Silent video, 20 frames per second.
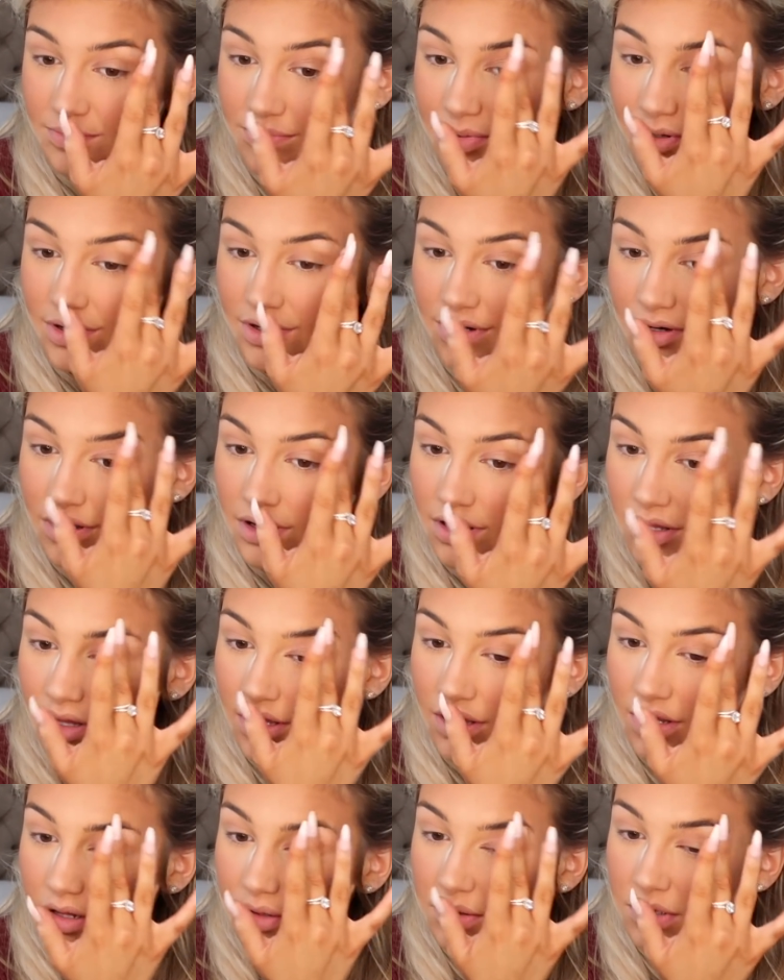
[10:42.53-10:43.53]
But
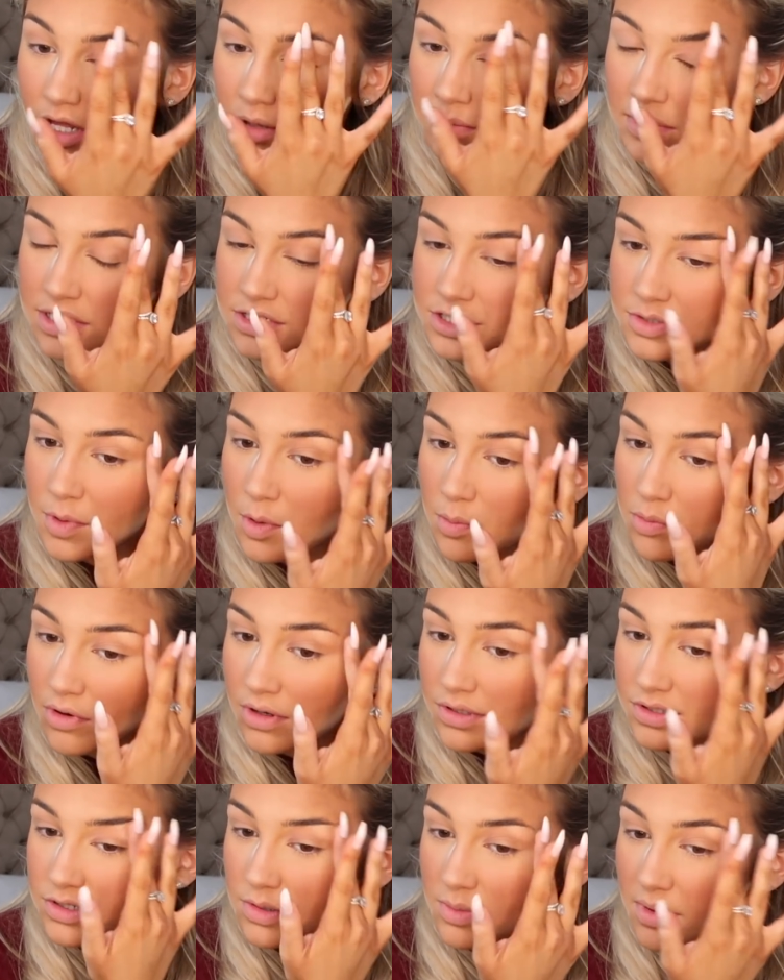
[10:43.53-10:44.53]
normally I just put
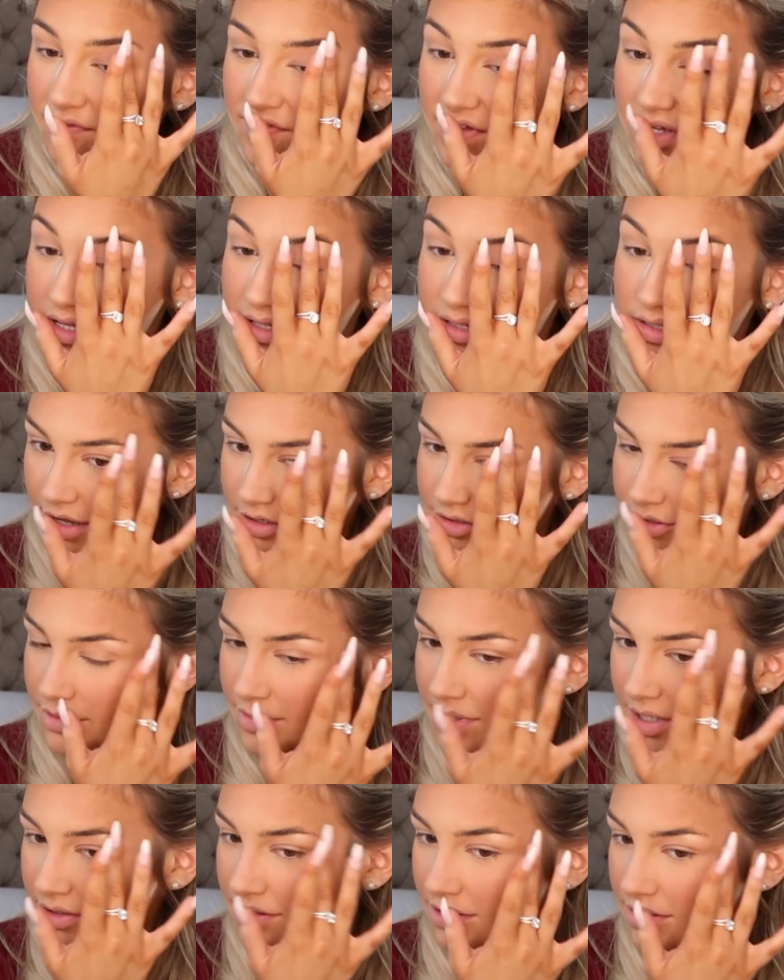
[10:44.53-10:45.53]
bronzer on my face. Oh
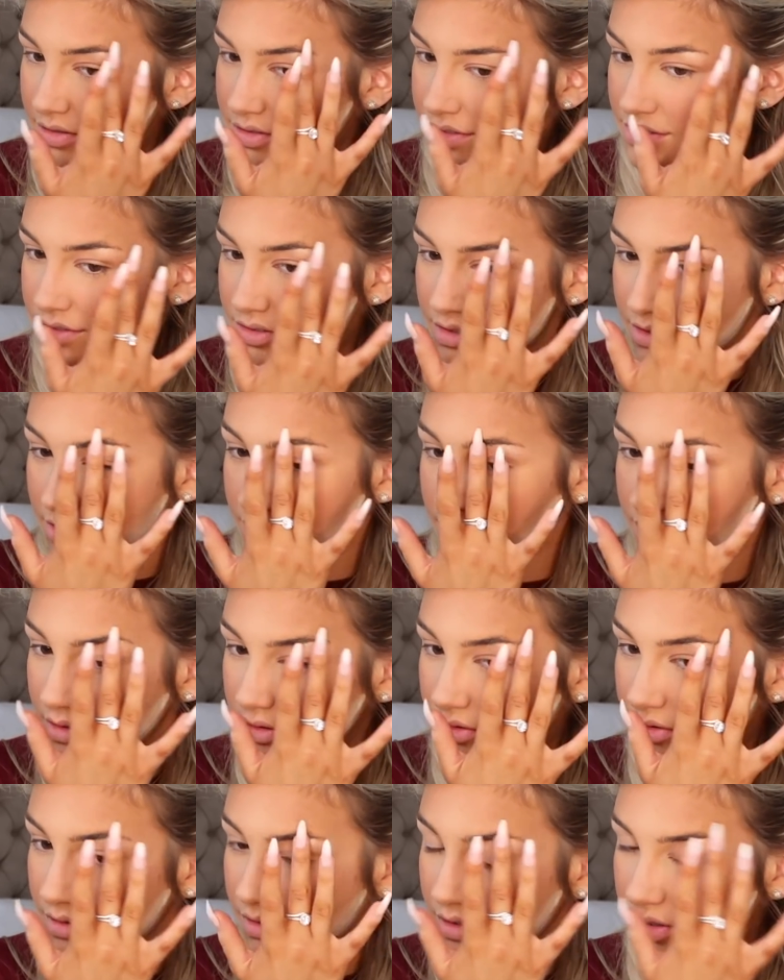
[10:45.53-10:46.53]
my god, that looks so
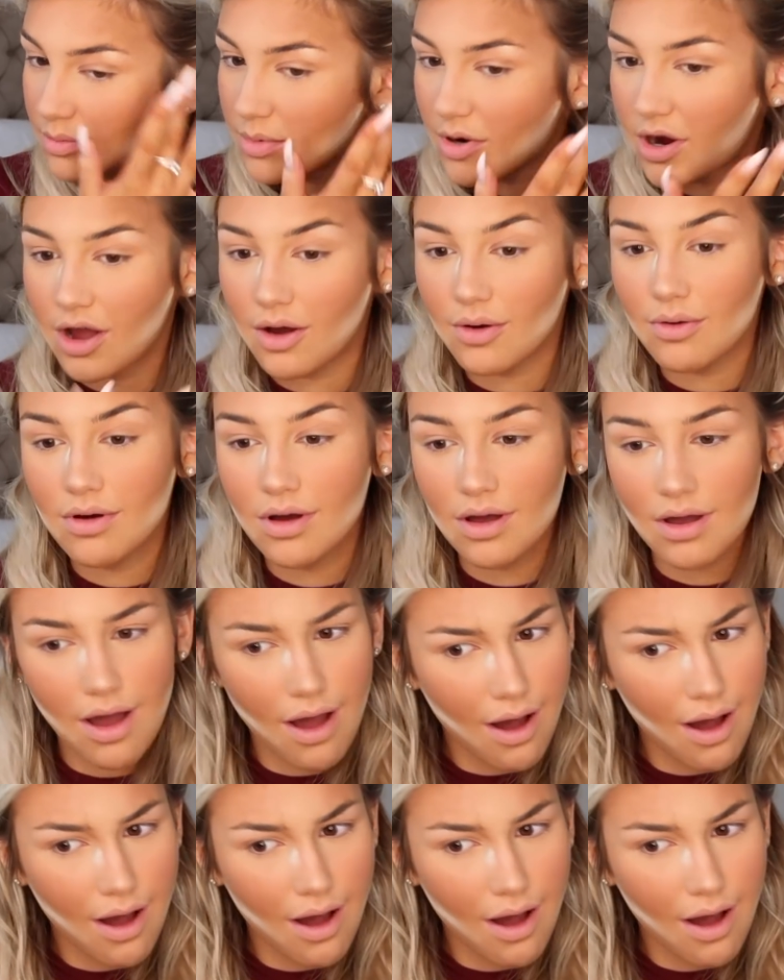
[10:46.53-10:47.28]
good under the brow.